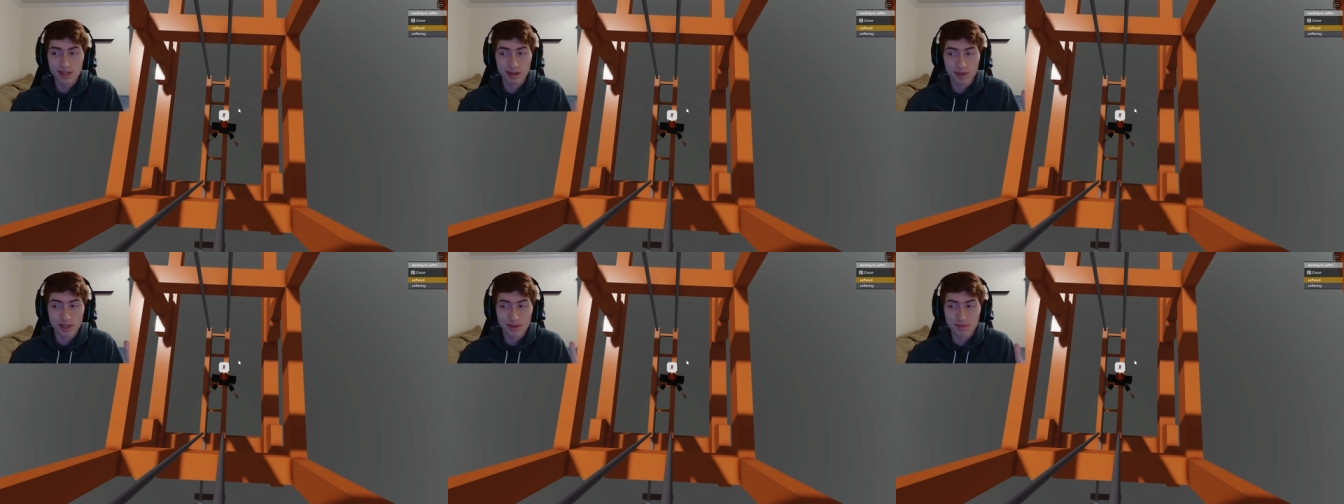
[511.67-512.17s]
I
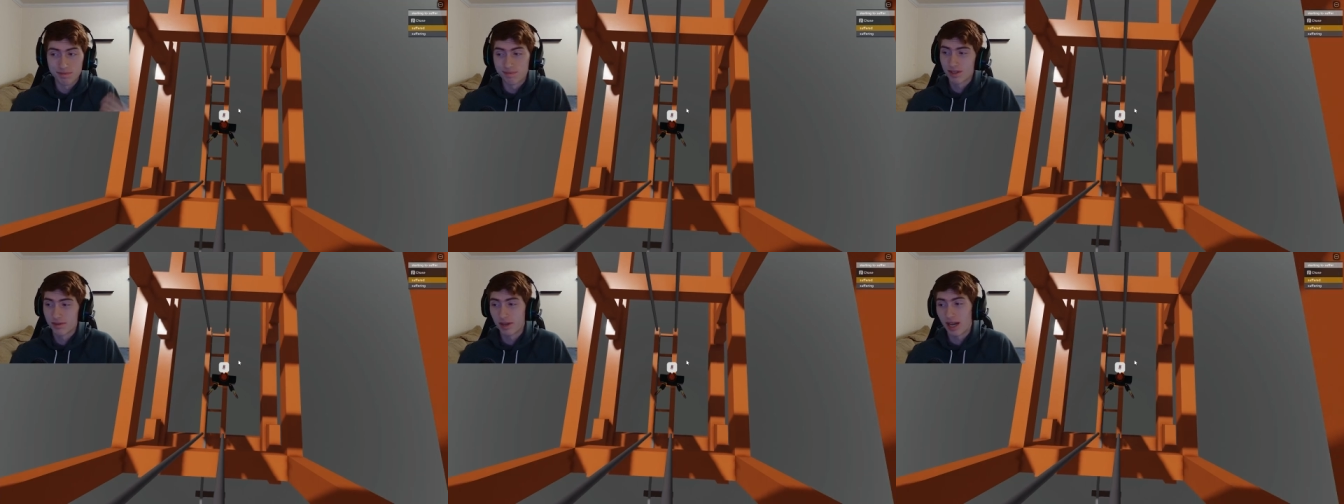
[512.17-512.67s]
mean,
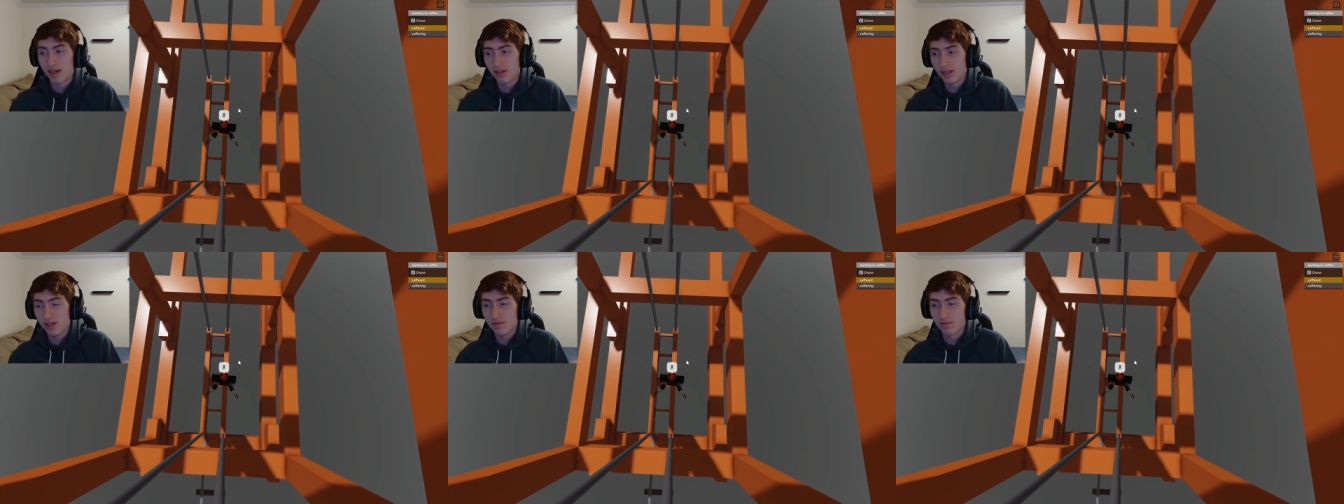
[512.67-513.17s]
I don't
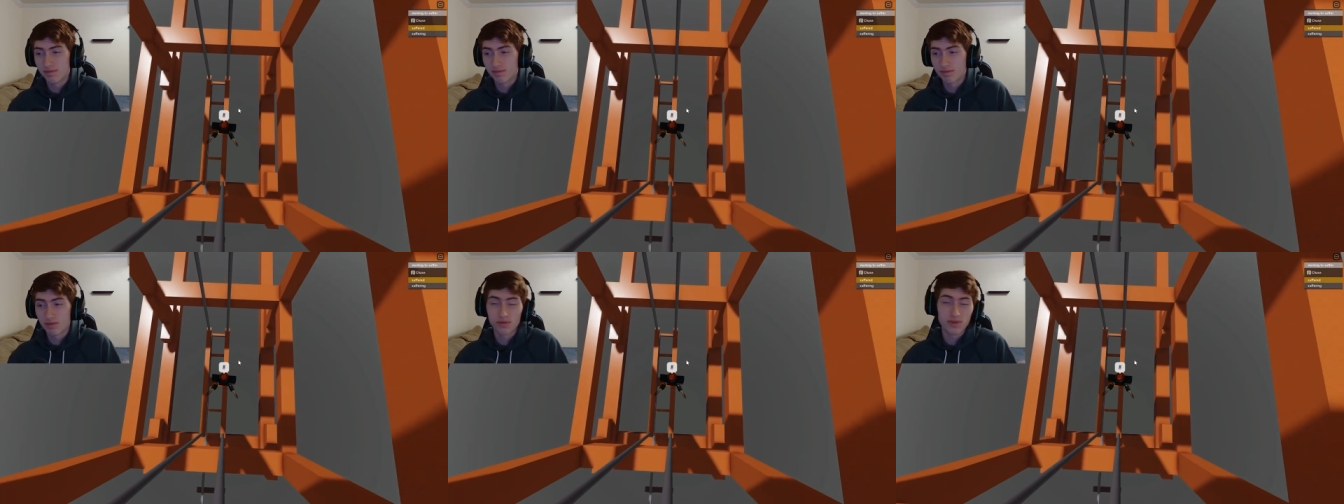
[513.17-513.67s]
know.
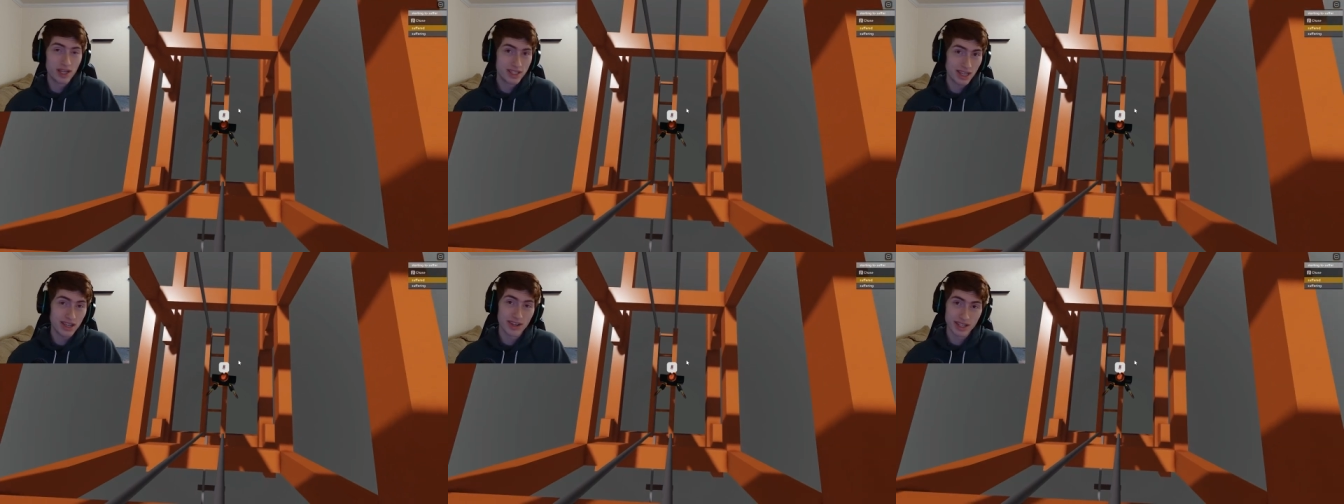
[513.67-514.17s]
We'll
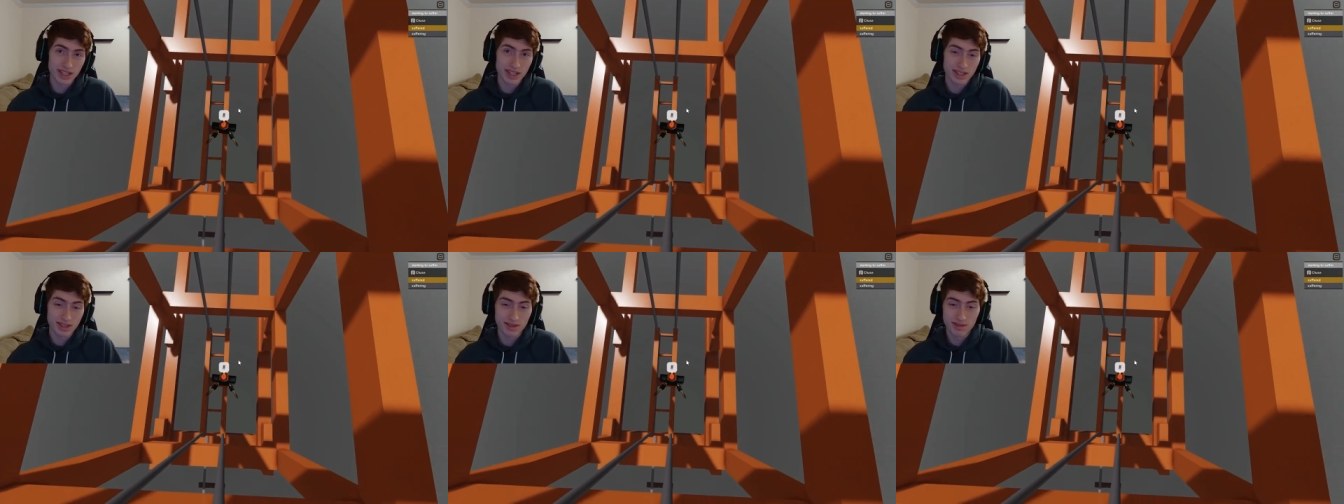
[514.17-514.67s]
find out, I
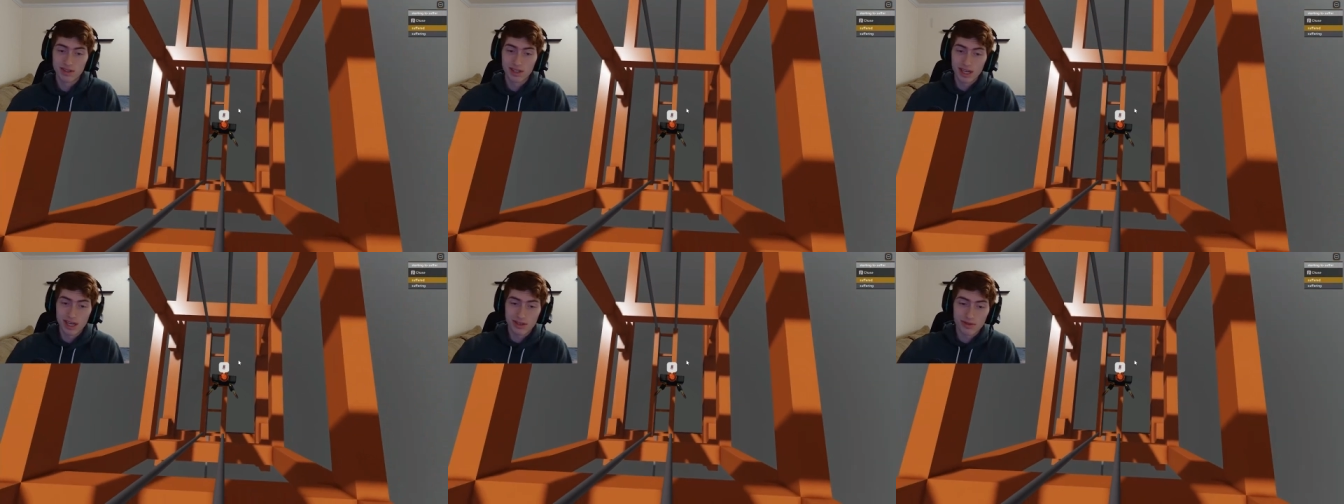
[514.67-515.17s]
guess,
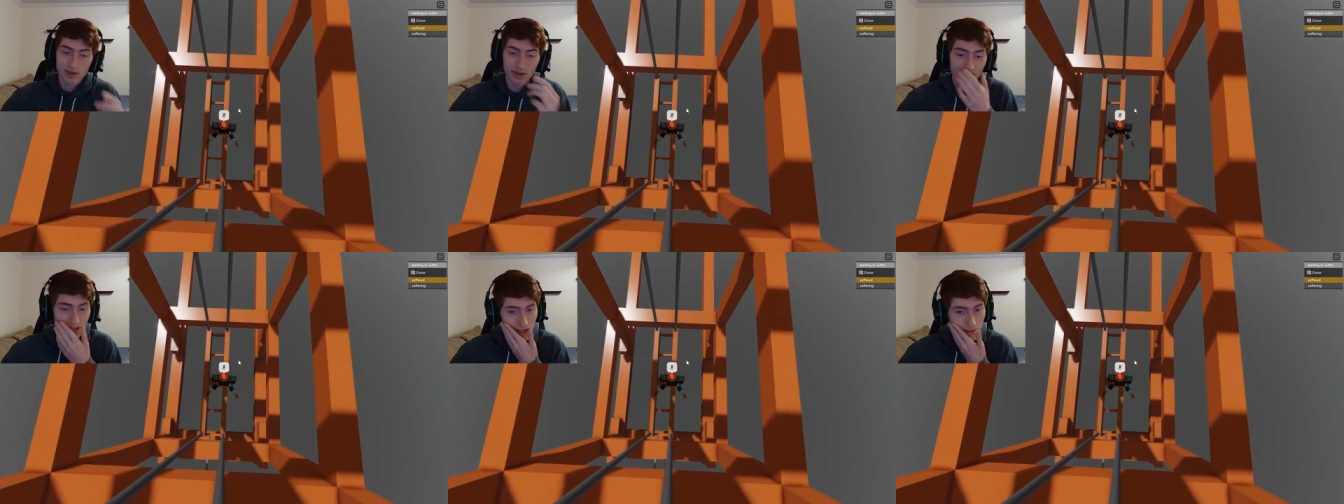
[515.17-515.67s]
as we're
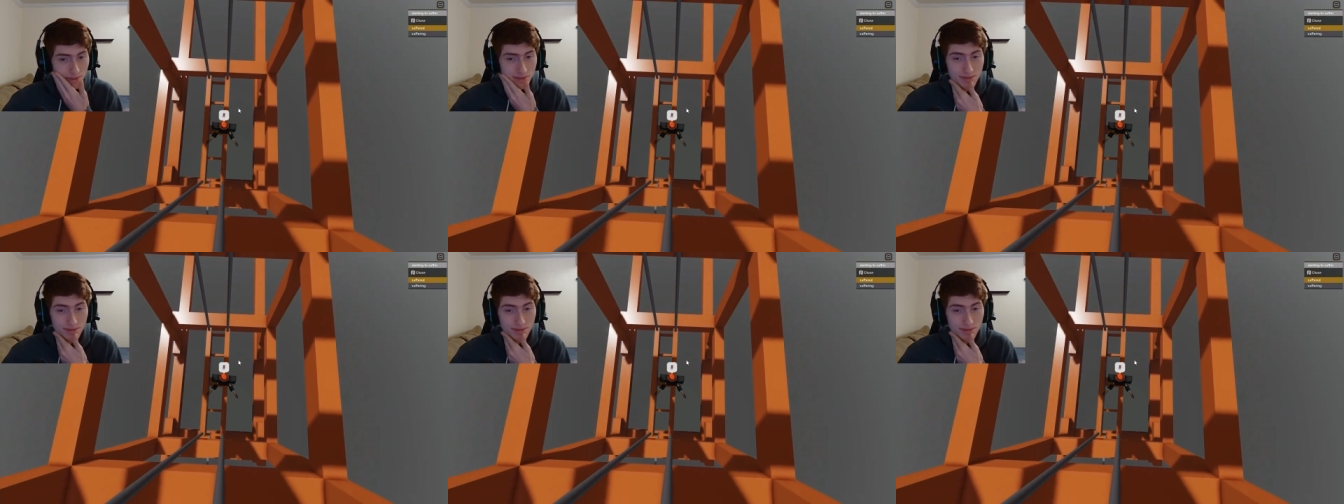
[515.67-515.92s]
going up.